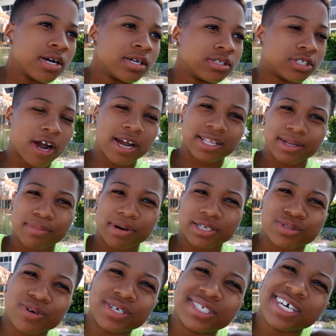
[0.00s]
Sorry that my
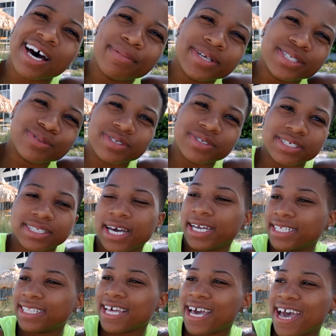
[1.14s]
story time isn't really like
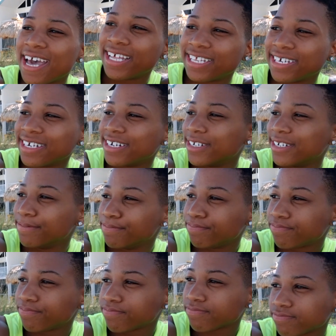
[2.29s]
that
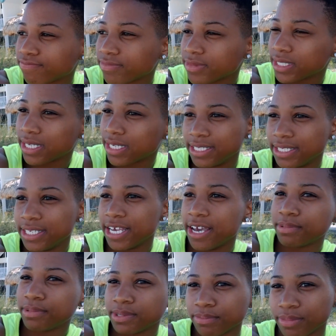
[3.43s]
in
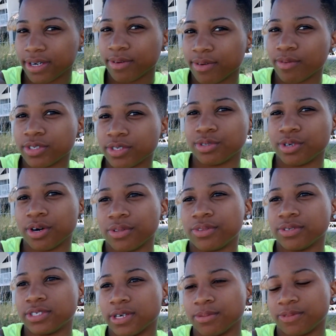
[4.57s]
depth, but once you go
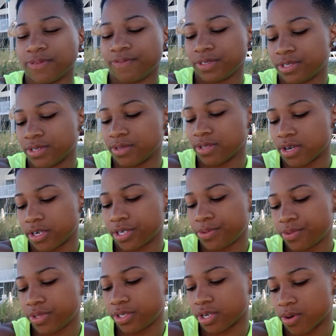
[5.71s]
through something for so long, you
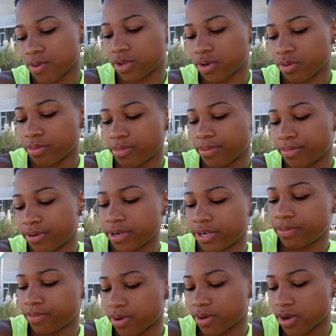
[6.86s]
really don't want to remember it.
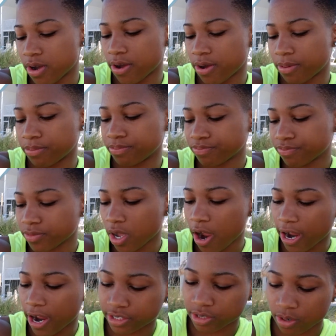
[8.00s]

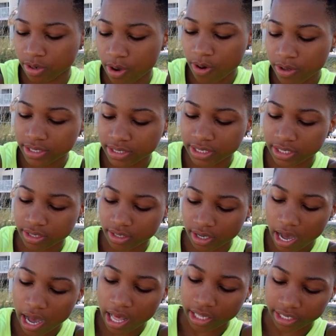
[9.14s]
Alright, so going into
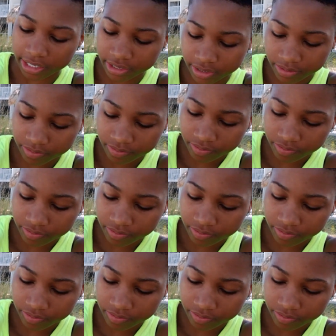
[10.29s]
college,